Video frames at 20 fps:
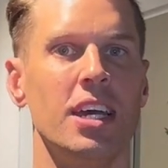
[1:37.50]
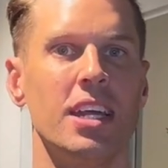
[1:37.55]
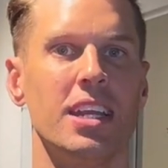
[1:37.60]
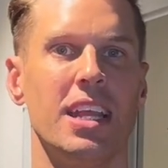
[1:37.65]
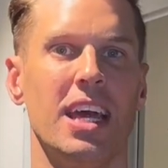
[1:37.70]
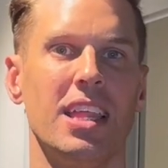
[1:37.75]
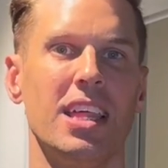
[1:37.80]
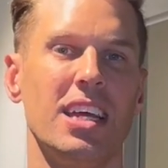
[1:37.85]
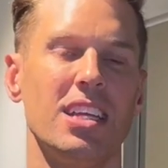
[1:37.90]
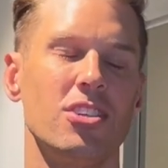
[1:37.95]

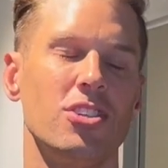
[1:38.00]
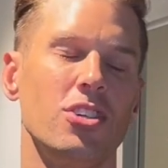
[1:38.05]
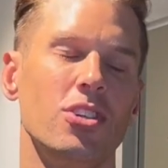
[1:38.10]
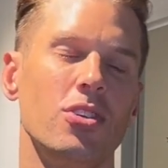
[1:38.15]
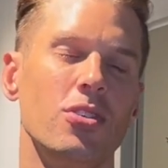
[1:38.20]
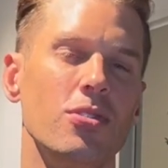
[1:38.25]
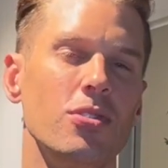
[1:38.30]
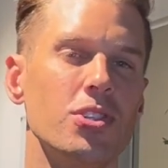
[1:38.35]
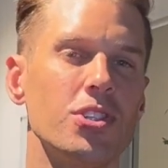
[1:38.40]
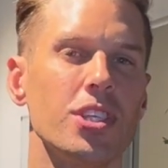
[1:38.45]
Now that
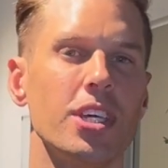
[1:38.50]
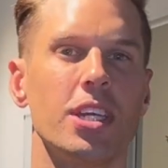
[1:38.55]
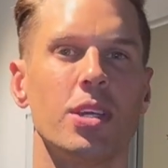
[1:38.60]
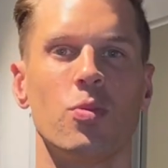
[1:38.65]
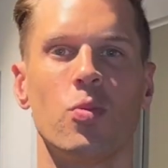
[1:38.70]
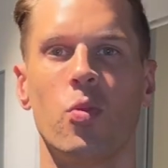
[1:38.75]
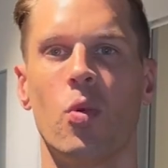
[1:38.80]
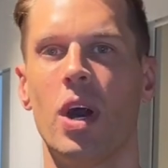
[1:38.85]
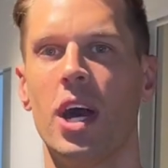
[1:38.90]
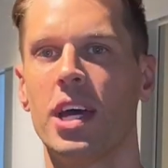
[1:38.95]
usually
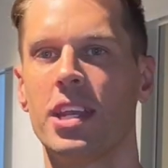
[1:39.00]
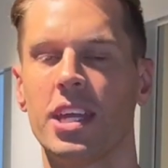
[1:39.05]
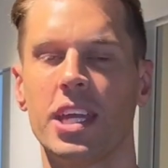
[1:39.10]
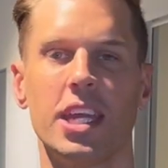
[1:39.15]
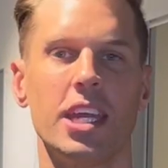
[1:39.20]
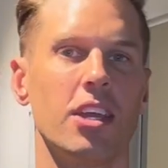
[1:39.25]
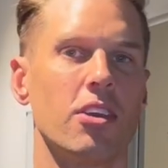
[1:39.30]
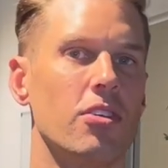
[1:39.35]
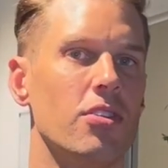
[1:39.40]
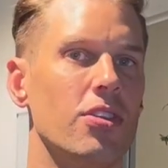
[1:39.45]
one
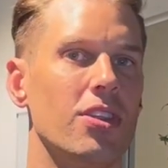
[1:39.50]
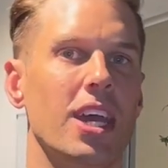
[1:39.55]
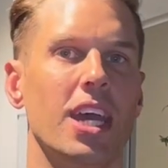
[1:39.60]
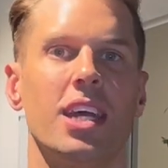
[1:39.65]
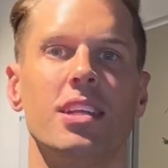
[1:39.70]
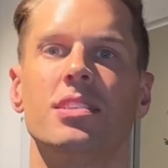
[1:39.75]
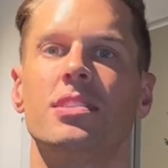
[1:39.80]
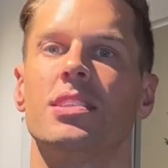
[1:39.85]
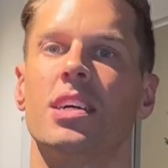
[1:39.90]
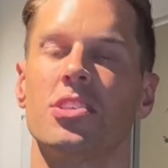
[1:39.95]
here and
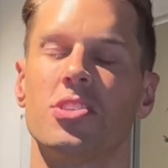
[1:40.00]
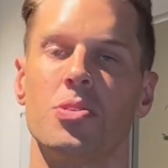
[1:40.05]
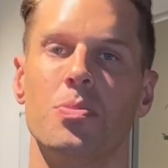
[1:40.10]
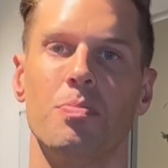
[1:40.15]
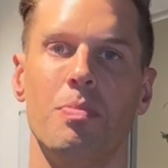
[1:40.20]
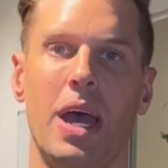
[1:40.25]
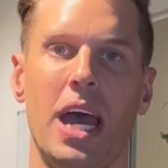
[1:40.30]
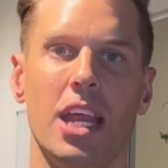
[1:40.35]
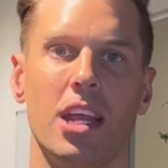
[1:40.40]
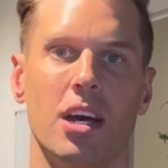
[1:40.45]
there
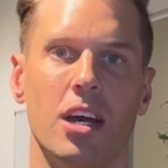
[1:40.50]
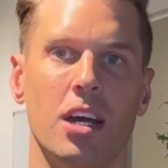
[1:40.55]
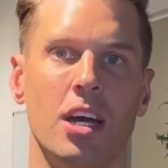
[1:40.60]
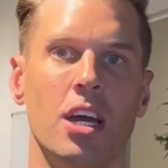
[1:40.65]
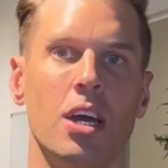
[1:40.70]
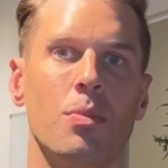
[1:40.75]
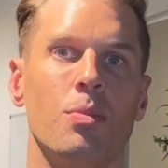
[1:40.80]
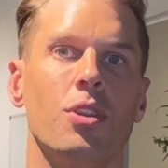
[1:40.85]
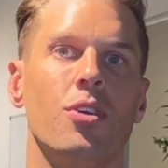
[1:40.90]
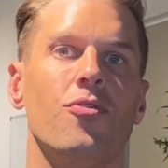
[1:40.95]
doesn't matter,
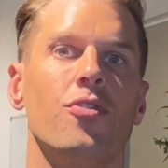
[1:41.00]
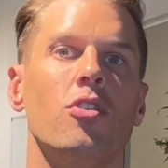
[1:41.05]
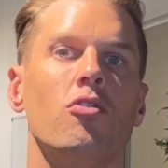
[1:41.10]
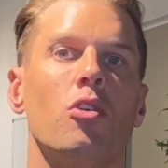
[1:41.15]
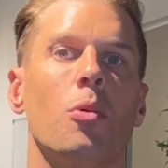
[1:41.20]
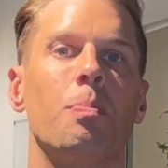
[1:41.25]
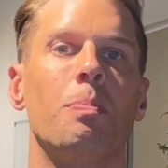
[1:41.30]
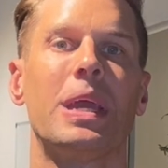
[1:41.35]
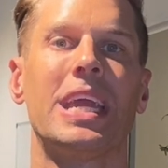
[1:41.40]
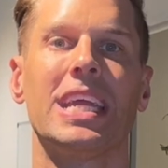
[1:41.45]
but if you
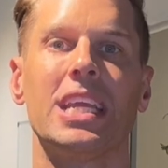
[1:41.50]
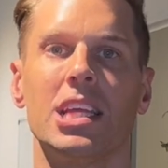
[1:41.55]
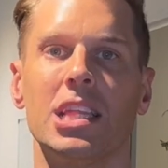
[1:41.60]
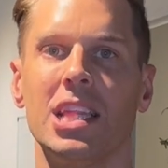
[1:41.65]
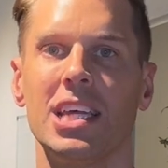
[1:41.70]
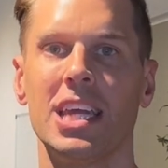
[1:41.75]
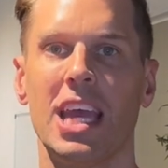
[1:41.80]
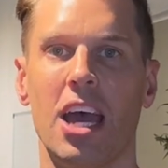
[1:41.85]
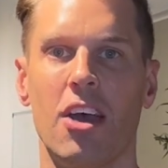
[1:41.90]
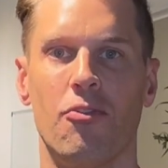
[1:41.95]

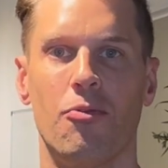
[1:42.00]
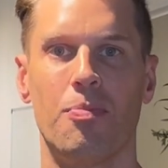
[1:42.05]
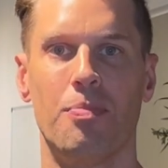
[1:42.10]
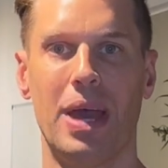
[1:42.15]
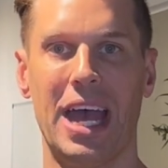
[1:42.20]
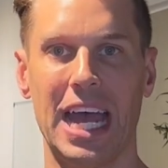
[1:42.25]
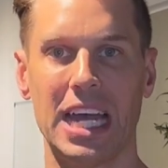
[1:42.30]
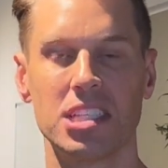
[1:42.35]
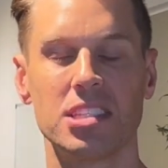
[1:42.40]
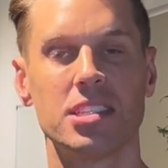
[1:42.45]
repeatedly have
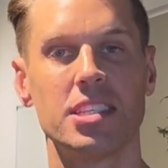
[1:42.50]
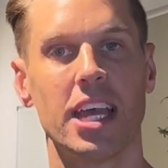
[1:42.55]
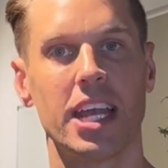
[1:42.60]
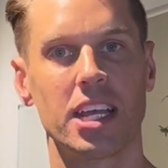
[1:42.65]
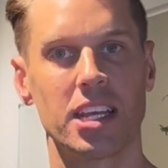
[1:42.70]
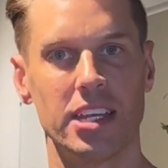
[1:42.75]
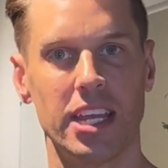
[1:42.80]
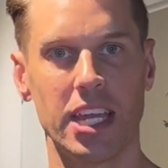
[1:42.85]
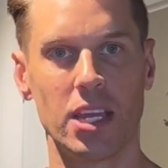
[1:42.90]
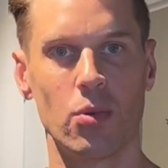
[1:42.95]
bad
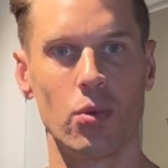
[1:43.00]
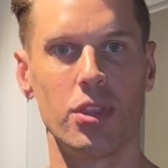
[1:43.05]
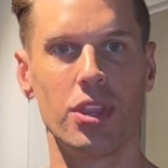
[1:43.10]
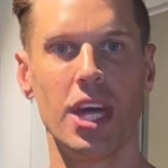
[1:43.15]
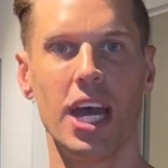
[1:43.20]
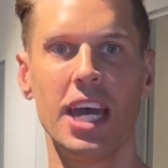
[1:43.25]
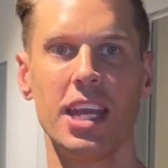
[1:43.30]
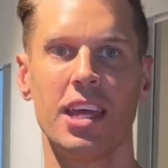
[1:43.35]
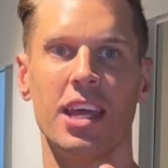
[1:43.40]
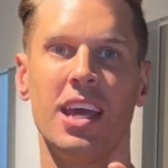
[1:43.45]
technique with
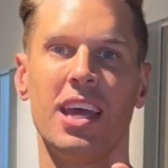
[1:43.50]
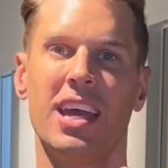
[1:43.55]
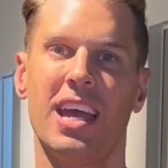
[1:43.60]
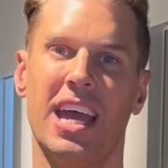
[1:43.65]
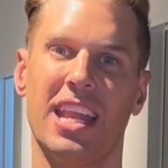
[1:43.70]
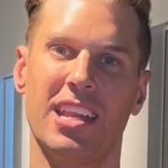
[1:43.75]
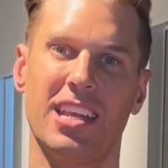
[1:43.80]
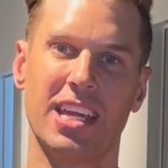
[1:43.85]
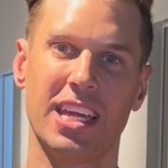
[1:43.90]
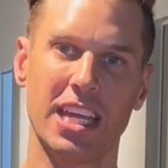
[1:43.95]
that
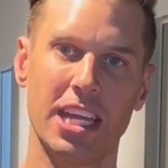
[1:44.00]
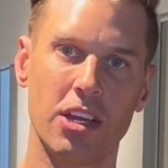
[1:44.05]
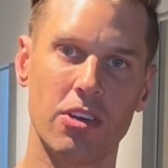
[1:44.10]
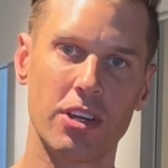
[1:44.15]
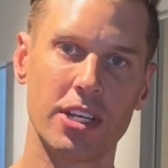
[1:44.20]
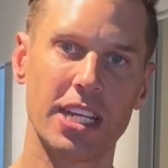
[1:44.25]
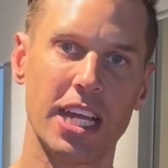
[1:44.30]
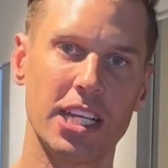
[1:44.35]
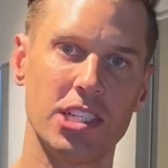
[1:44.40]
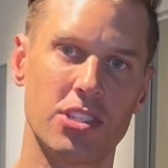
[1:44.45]
and it
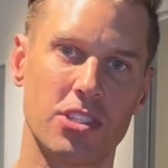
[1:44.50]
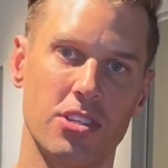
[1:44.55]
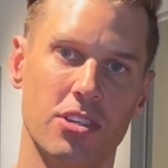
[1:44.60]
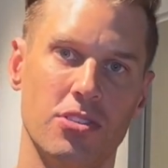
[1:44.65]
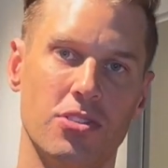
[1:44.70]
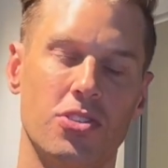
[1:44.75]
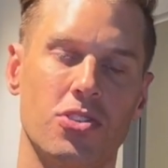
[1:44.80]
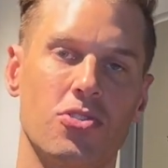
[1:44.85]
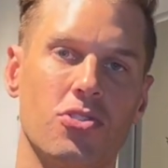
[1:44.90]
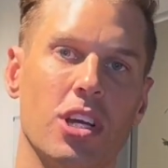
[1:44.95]
irritates
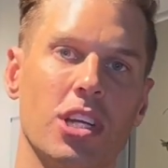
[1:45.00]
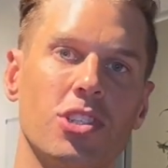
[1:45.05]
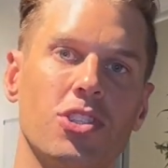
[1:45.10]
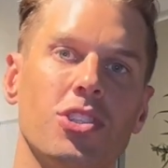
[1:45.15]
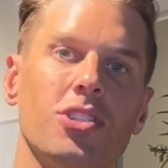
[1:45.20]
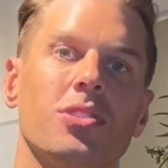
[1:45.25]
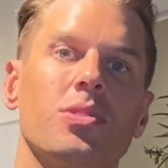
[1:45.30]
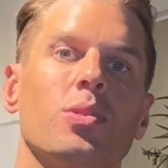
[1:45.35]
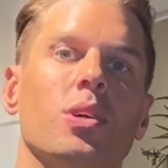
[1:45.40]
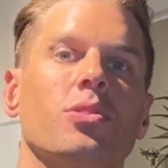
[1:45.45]
those
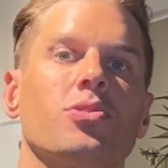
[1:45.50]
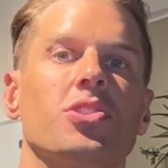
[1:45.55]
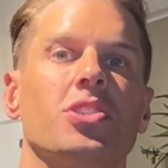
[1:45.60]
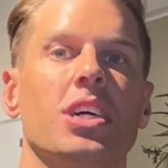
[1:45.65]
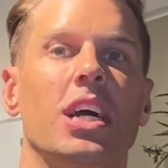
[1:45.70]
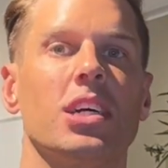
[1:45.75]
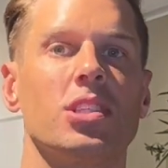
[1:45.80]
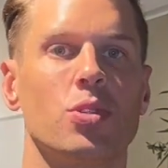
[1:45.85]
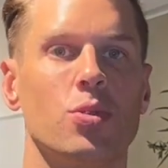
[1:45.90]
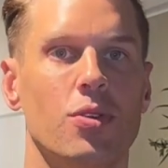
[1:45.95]
structures, they'll
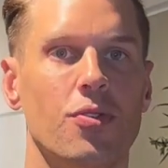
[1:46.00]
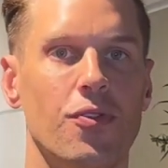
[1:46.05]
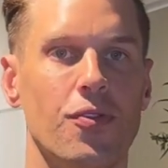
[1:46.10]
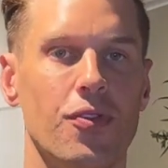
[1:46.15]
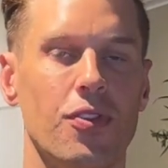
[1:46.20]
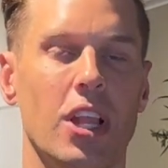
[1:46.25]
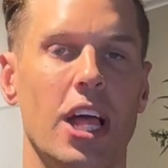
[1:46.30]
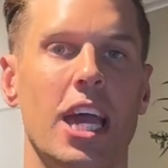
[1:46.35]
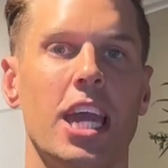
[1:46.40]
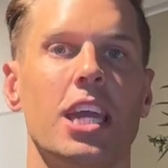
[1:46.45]
start to
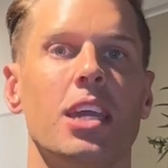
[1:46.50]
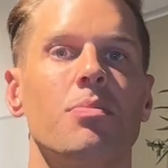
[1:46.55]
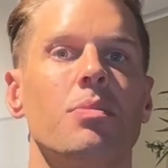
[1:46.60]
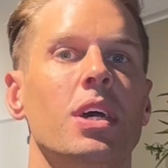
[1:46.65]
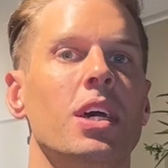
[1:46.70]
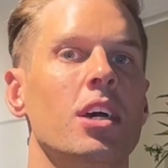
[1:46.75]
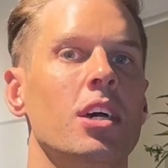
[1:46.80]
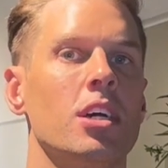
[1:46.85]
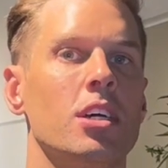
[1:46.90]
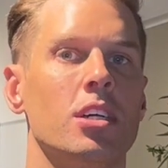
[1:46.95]

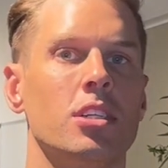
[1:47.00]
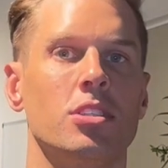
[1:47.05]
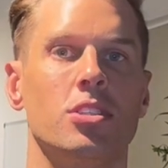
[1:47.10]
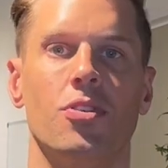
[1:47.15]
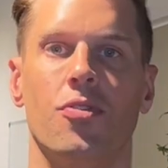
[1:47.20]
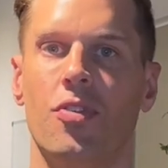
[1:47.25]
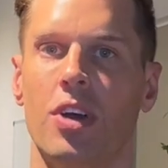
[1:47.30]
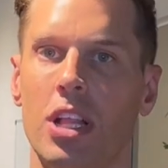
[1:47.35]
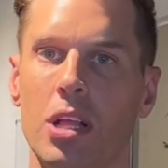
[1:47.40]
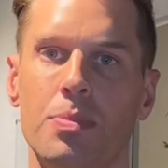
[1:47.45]
inflame,
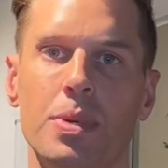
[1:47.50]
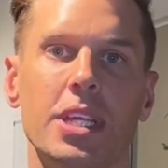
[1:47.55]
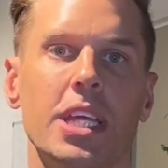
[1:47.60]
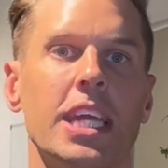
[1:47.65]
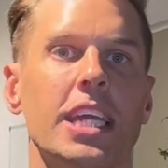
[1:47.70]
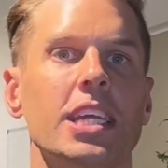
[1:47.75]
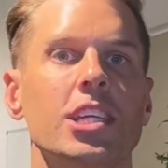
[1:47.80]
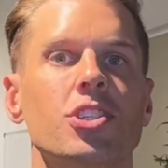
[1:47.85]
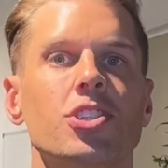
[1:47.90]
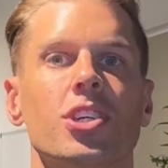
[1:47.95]
develop
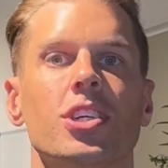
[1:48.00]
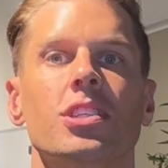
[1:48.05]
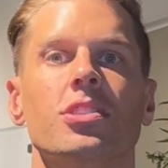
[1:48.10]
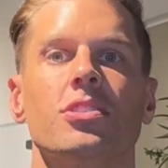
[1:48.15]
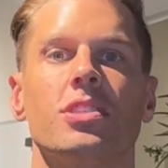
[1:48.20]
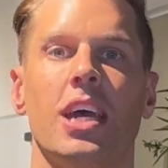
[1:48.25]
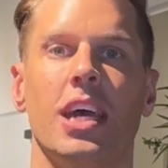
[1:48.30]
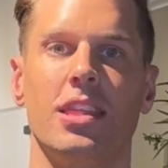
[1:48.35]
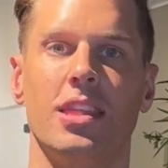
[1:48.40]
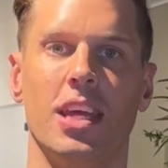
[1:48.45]

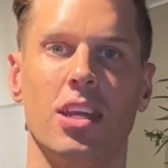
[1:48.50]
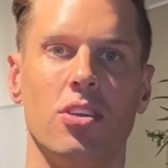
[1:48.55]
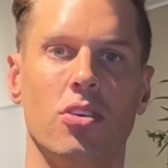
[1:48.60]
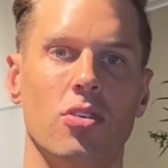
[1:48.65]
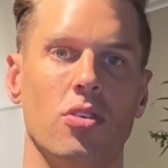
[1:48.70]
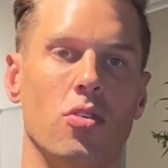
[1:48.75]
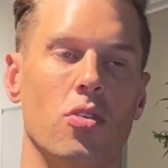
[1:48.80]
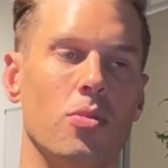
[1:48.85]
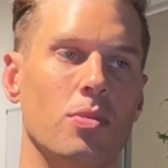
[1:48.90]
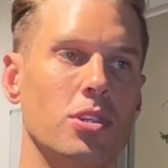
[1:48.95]
adhesions, and then
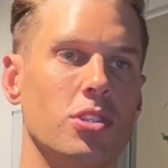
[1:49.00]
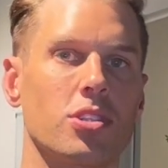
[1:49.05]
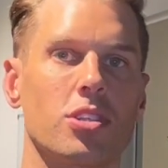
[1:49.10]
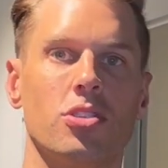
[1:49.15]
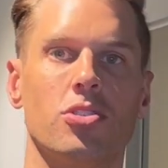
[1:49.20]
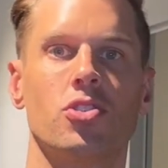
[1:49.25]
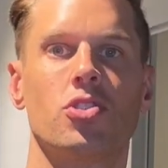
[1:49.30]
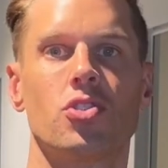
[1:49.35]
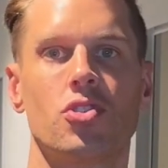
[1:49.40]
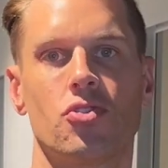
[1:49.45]
almost
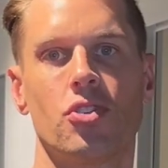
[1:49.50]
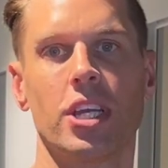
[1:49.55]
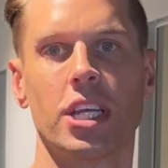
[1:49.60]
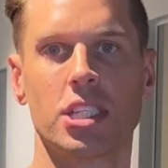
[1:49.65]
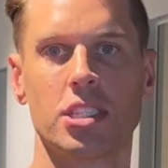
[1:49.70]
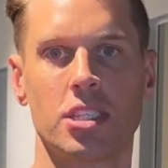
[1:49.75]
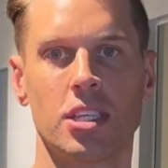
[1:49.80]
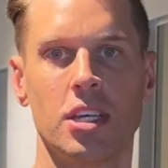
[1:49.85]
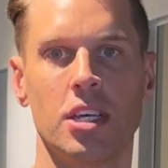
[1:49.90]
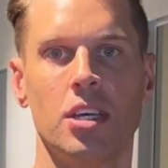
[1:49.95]

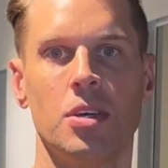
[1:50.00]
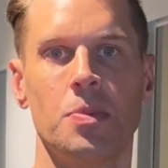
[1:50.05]
constrict